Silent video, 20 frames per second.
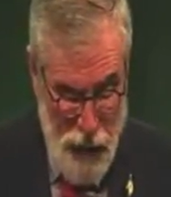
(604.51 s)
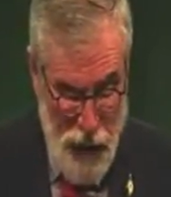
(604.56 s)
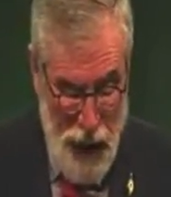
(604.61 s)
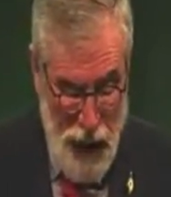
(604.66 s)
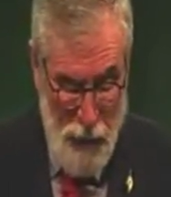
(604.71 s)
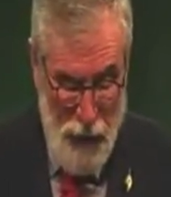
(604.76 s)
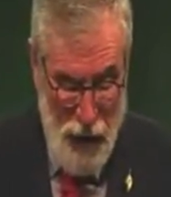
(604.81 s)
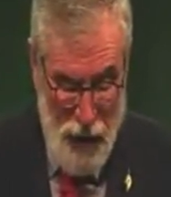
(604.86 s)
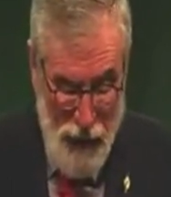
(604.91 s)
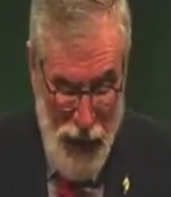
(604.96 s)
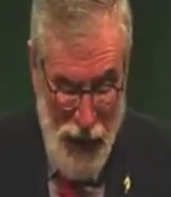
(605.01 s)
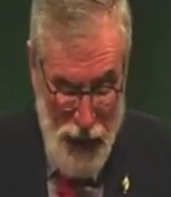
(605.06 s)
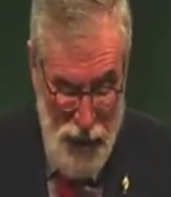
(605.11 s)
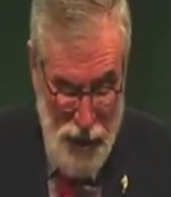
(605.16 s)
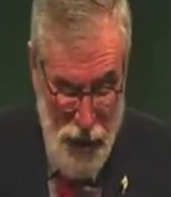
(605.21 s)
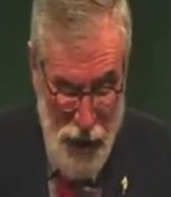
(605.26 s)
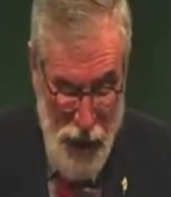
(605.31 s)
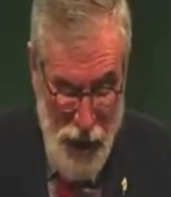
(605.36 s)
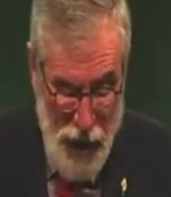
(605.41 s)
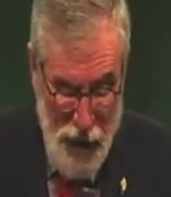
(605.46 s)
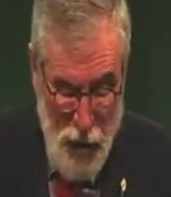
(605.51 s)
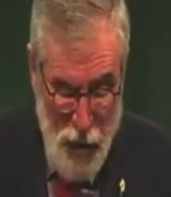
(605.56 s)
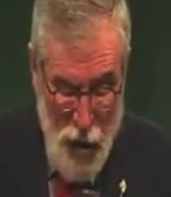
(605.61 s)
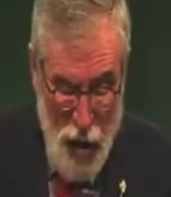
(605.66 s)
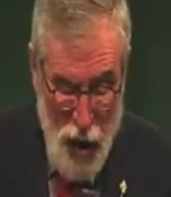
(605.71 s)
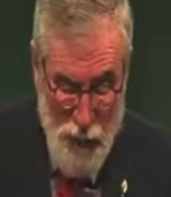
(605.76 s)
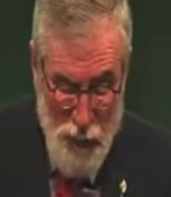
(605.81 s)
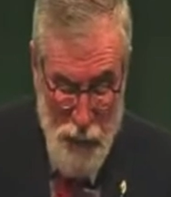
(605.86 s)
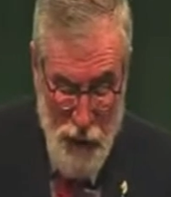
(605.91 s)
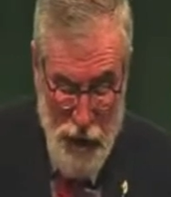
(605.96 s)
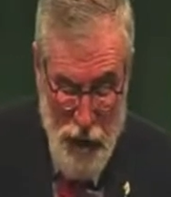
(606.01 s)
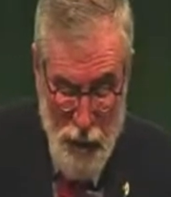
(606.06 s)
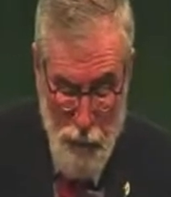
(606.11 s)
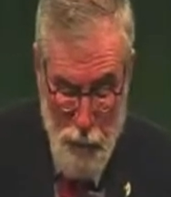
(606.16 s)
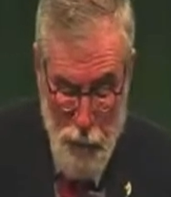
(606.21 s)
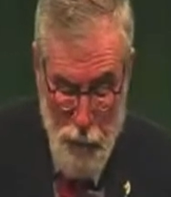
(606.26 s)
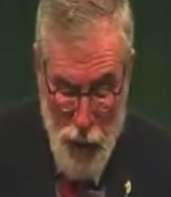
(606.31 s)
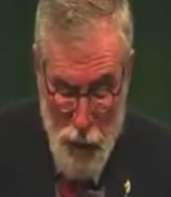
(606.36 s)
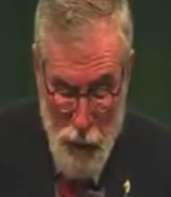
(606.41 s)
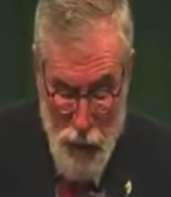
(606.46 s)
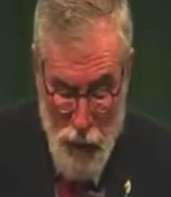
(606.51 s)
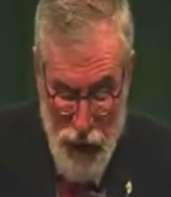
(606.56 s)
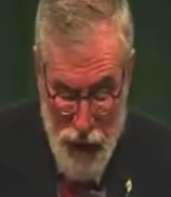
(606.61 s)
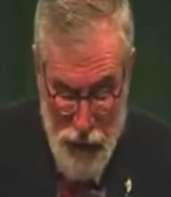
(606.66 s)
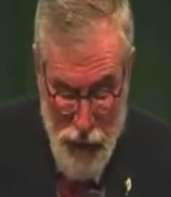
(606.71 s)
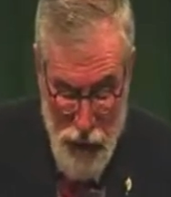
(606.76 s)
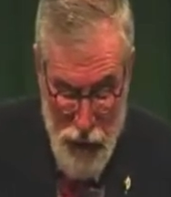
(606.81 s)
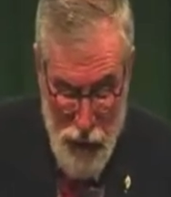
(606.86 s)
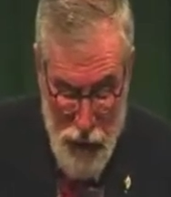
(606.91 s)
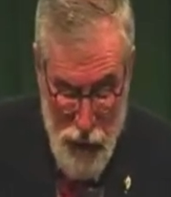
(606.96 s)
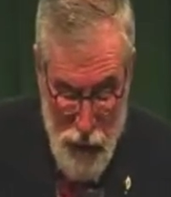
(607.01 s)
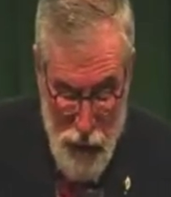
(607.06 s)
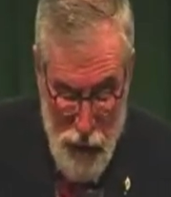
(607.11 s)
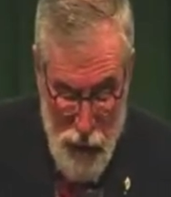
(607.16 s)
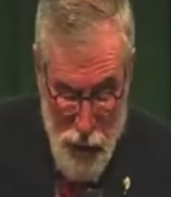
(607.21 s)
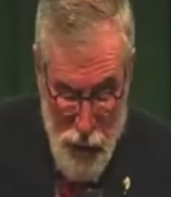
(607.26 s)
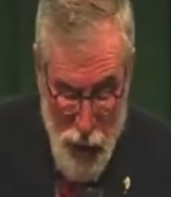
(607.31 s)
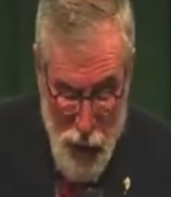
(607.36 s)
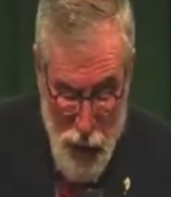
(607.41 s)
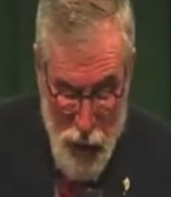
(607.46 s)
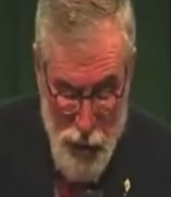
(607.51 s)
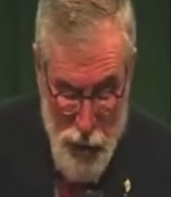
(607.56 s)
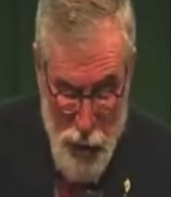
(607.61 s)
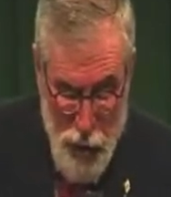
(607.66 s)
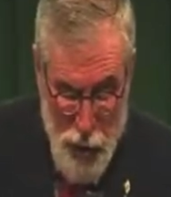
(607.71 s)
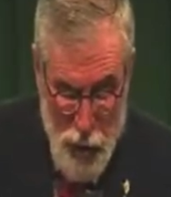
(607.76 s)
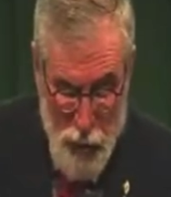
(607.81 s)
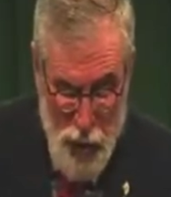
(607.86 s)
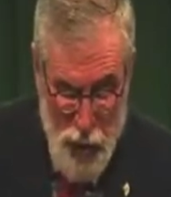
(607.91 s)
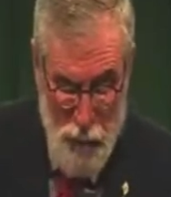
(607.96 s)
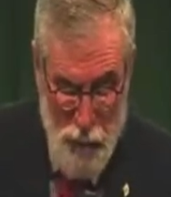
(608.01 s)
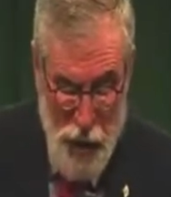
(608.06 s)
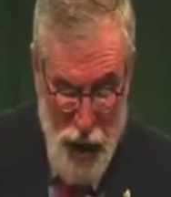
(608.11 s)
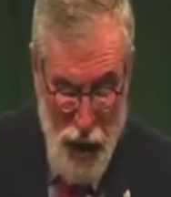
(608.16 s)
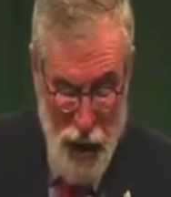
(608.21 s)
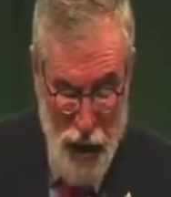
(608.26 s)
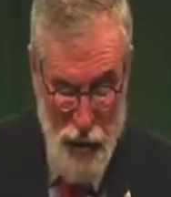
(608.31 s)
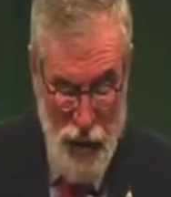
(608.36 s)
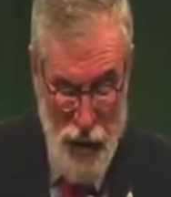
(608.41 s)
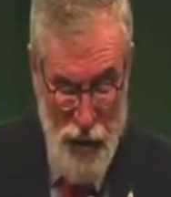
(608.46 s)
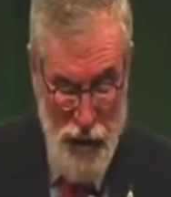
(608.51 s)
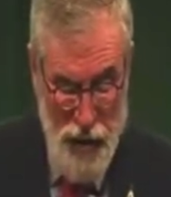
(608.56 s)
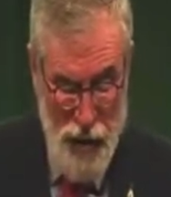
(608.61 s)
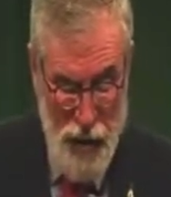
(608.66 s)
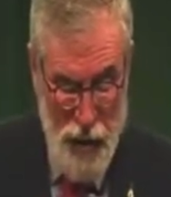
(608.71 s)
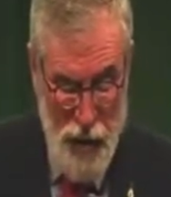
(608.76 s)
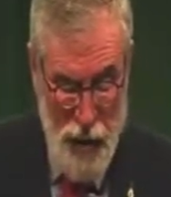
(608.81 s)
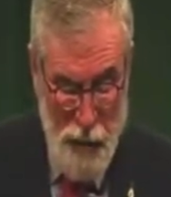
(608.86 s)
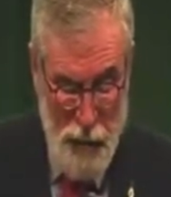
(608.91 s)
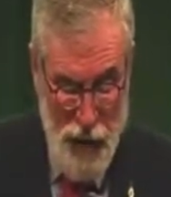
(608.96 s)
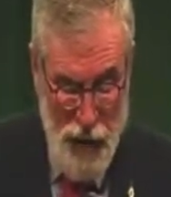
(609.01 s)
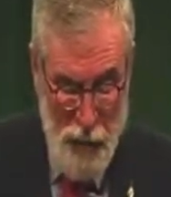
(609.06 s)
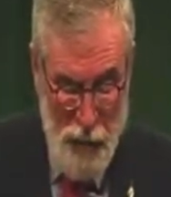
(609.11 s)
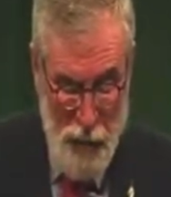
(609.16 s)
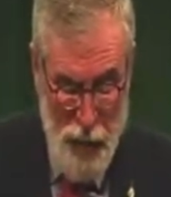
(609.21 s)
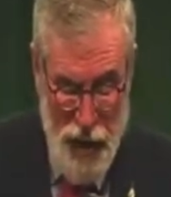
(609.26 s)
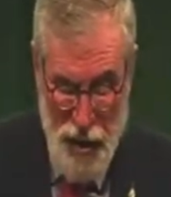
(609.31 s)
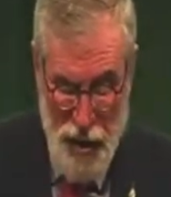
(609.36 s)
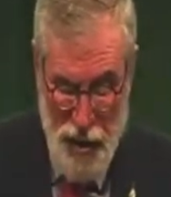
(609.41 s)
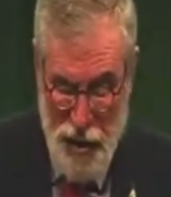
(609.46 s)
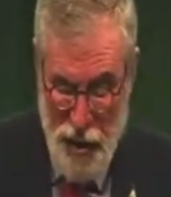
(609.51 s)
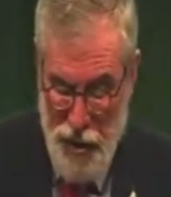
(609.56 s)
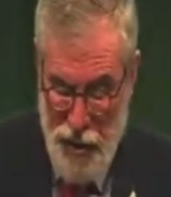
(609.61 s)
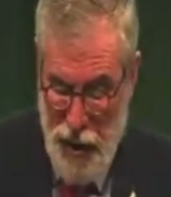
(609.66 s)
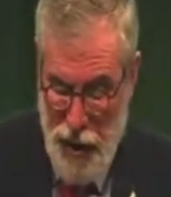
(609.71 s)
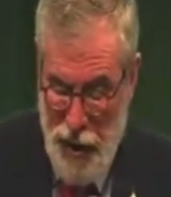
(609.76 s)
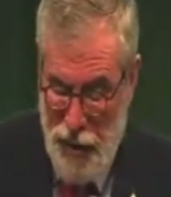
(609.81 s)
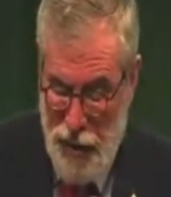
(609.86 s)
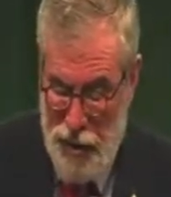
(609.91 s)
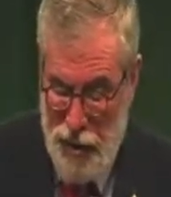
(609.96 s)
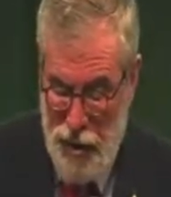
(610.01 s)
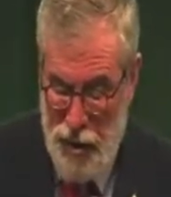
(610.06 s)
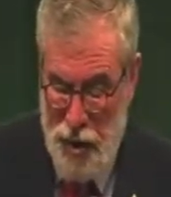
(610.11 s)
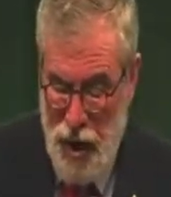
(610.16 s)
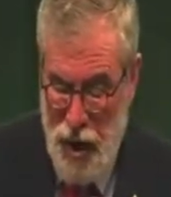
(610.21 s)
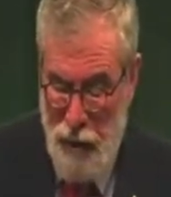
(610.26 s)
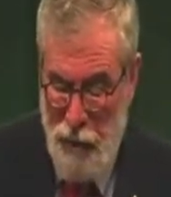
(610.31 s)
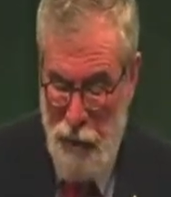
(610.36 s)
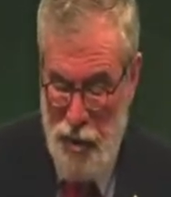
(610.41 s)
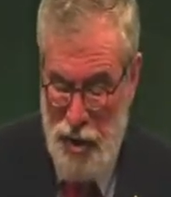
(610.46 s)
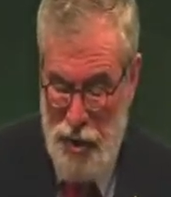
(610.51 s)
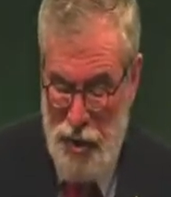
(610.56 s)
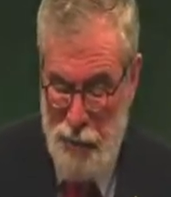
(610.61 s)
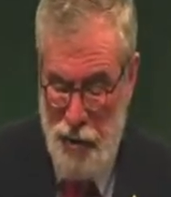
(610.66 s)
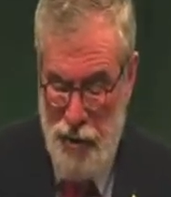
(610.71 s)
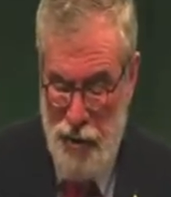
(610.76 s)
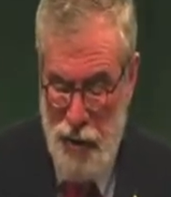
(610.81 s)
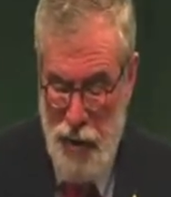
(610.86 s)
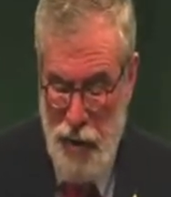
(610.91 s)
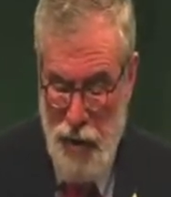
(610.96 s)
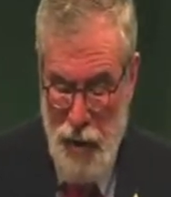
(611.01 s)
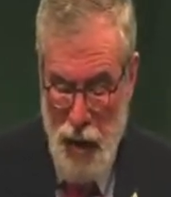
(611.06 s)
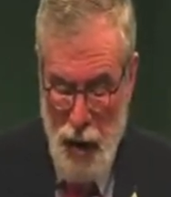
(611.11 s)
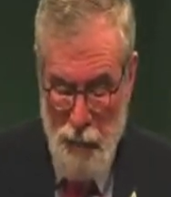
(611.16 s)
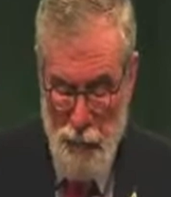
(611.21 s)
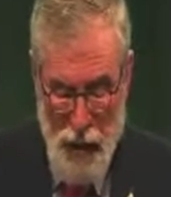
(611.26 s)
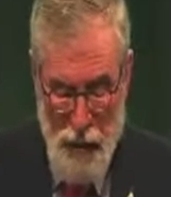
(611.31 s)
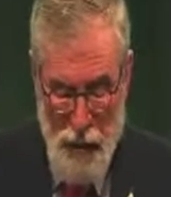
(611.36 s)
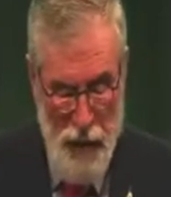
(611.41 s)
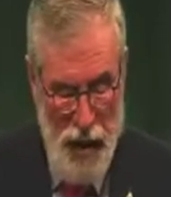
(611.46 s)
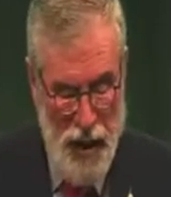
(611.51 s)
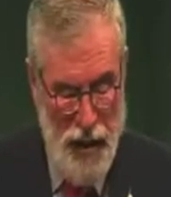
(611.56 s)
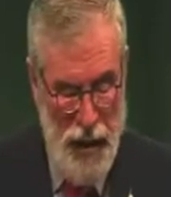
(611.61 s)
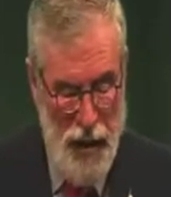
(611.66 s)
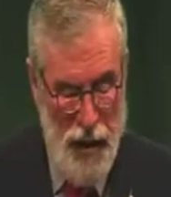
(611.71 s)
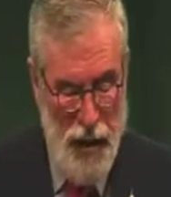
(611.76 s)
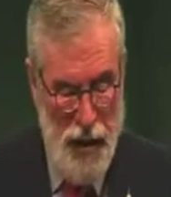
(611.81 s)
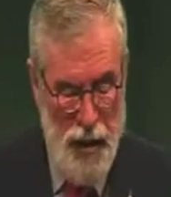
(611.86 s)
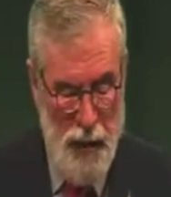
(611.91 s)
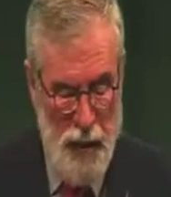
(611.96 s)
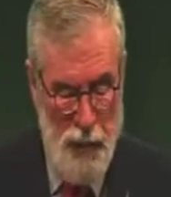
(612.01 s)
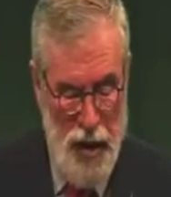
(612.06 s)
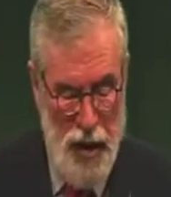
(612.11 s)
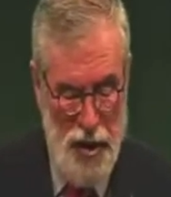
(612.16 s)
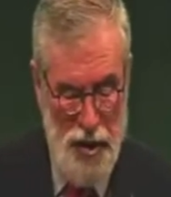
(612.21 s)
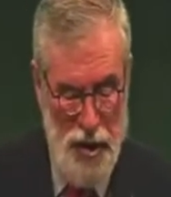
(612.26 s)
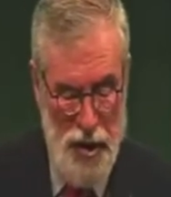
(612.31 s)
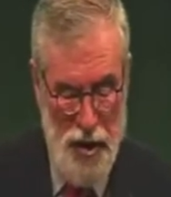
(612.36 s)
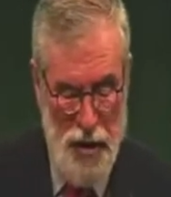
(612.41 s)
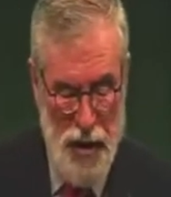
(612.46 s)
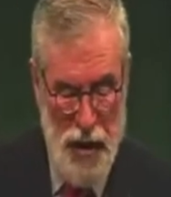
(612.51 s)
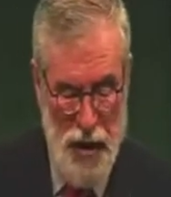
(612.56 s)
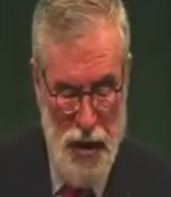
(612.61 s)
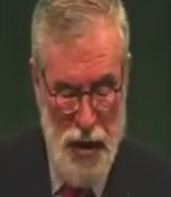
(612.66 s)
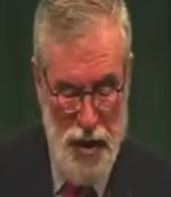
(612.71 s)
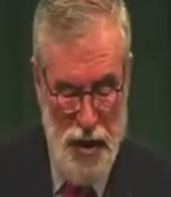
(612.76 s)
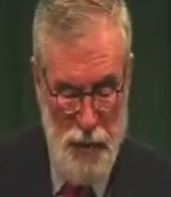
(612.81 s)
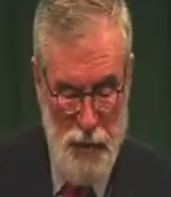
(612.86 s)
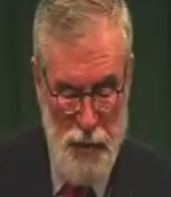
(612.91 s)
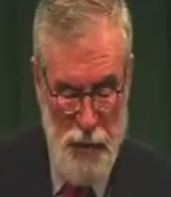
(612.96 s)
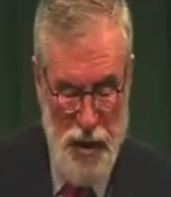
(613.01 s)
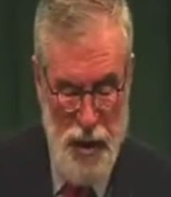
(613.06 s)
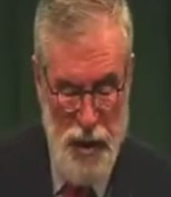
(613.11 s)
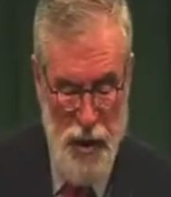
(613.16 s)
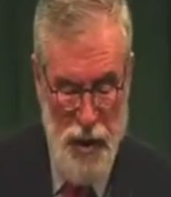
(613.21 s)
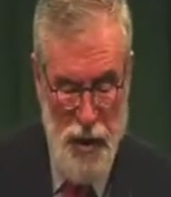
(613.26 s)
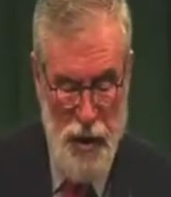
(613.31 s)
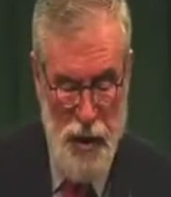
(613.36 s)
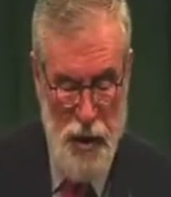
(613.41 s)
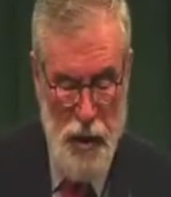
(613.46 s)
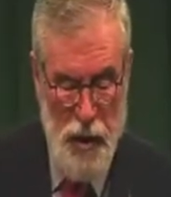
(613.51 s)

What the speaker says: And when eventually our talks became public, John Hume was pilloried by the British and Irish establishment and by many in the British and Irish media.